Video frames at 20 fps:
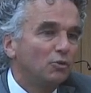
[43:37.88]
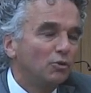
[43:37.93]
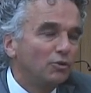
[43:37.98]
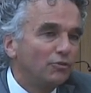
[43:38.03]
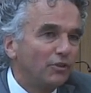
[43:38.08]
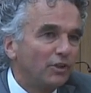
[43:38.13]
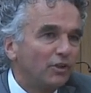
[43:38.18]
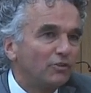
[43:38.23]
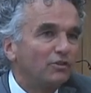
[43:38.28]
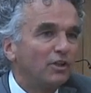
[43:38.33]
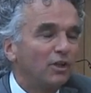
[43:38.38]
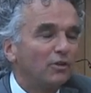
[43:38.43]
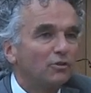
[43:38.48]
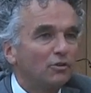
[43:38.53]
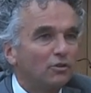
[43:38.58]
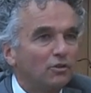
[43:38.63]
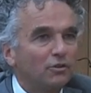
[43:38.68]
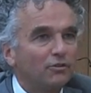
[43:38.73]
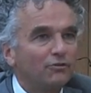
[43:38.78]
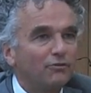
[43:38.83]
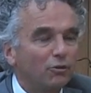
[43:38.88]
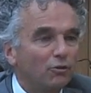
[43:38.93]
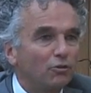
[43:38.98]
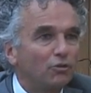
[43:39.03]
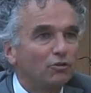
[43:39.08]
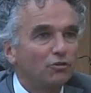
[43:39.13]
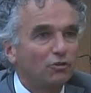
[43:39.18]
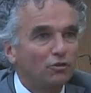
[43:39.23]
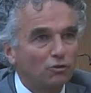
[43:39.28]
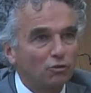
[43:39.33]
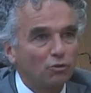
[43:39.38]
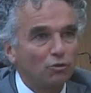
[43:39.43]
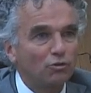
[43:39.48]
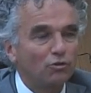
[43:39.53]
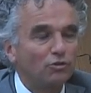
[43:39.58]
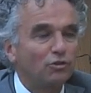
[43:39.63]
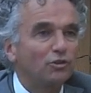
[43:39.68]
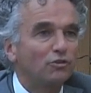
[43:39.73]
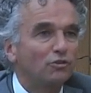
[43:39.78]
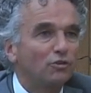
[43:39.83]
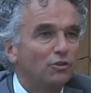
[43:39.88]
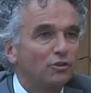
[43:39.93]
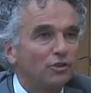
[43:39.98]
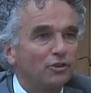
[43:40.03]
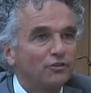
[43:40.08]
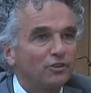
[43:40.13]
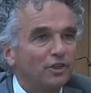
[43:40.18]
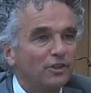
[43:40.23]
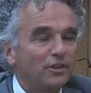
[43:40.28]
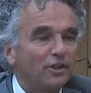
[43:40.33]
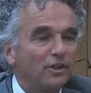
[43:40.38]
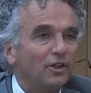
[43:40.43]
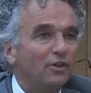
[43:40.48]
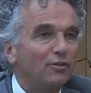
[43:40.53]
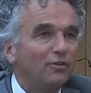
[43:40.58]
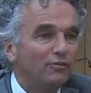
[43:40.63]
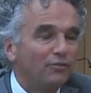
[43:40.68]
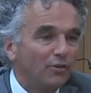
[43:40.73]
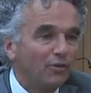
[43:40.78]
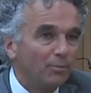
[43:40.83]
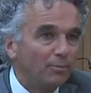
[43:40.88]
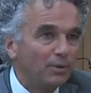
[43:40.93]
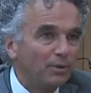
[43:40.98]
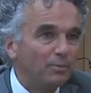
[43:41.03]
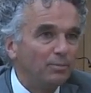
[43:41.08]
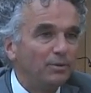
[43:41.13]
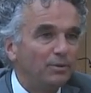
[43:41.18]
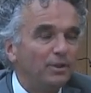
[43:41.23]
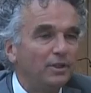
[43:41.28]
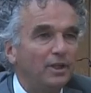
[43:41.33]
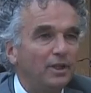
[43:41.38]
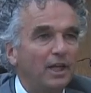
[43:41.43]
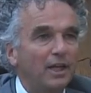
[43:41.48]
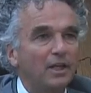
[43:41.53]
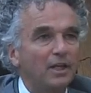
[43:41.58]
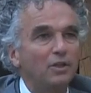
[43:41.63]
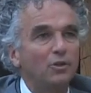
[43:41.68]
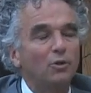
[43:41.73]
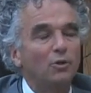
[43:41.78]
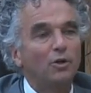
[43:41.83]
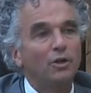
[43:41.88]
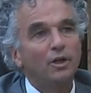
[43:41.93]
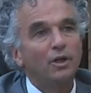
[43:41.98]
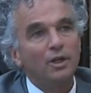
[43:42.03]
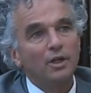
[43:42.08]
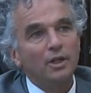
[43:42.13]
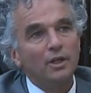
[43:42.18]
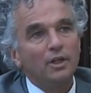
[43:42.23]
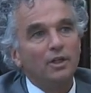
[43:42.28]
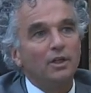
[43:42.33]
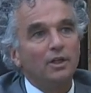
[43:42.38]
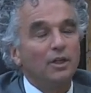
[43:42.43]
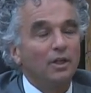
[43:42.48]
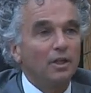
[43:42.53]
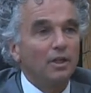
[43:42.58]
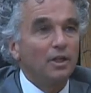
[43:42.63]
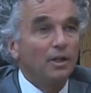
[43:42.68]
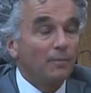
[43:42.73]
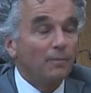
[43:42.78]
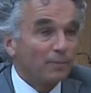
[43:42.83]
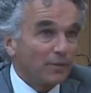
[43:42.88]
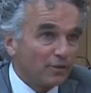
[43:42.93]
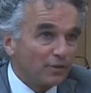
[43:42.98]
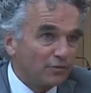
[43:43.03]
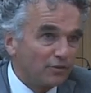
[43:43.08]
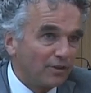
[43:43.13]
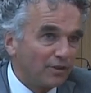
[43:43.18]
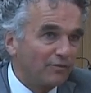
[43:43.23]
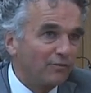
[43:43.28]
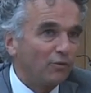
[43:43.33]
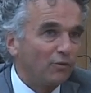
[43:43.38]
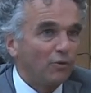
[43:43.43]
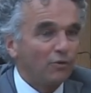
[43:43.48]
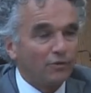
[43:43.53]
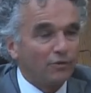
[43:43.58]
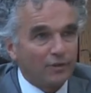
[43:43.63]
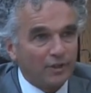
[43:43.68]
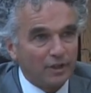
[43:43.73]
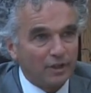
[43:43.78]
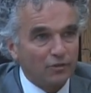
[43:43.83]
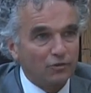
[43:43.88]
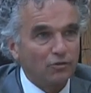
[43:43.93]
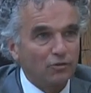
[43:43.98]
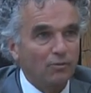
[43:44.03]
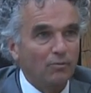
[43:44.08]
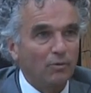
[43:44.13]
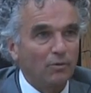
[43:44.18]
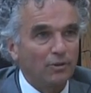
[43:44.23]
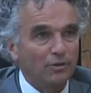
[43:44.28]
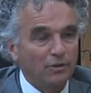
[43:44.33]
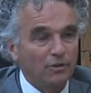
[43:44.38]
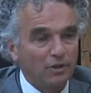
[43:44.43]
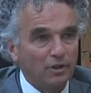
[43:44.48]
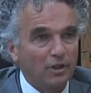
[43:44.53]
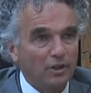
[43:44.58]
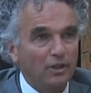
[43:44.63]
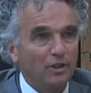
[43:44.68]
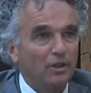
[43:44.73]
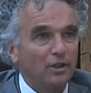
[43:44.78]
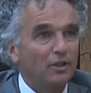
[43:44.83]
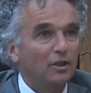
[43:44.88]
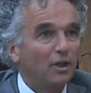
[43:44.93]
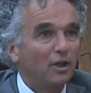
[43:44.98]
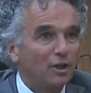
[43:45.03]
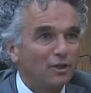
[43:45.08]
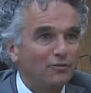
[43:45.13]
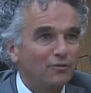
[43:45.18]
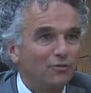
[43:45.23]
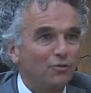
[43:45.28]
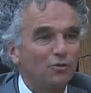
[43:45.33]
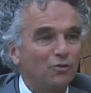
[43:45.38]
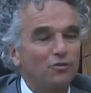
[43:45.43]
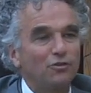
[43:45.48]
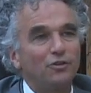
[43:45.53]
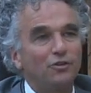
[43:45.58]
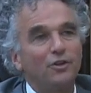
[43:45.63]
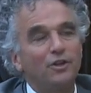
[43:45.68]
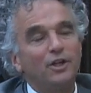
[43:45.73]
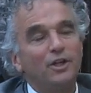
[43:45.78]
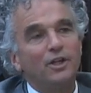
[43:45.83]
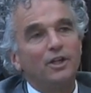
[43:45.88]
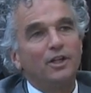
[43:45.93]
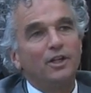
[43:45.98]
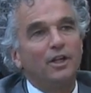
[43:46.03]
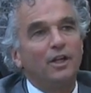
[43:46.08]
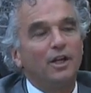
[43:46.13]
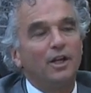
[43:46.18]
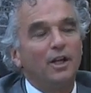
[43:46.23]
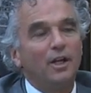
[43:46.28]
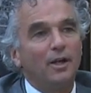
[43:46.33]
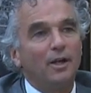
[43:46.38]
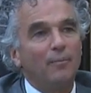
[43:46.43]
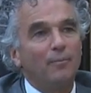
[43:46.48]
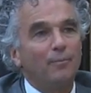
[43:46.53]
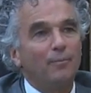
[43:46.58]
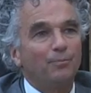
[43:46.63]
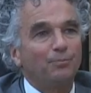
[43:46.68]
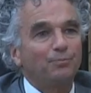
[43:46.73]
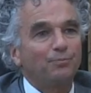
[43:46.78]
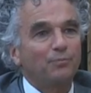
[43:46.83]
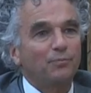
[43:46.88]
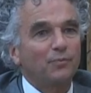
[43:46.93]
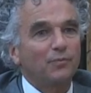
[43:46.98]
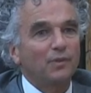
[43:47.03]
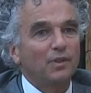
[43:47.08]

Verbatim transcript: The good thing is now the, the Follow This resolution is on the agenda of uh, B P, Equinor, uh, Chevron in a somewhat uh, light version, um,